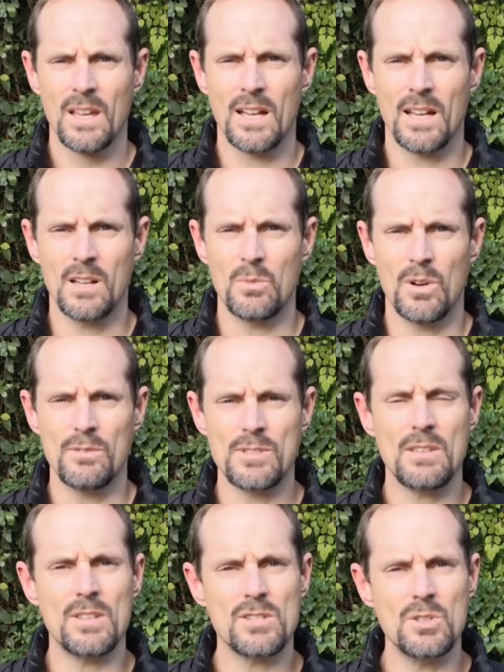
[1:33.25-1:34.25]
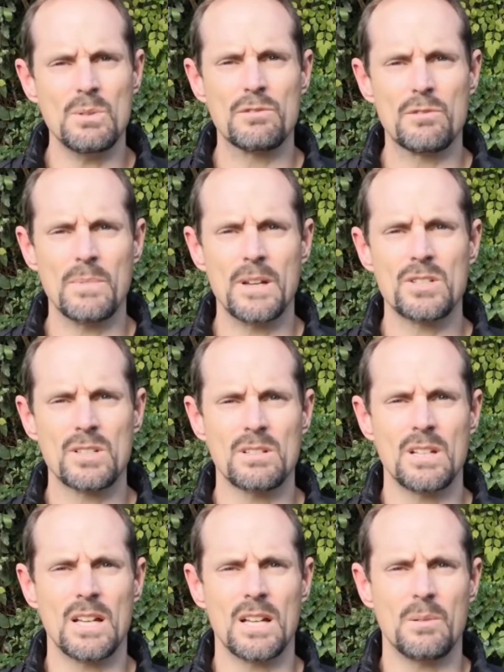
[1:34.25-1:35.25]
Obviously, there's new
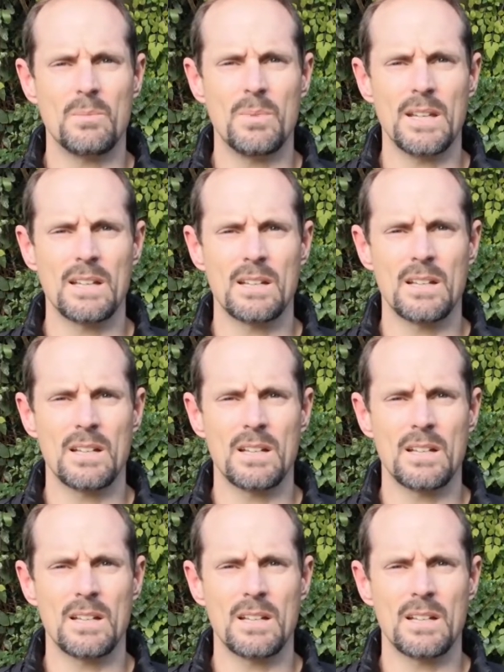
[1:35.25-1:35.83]
information being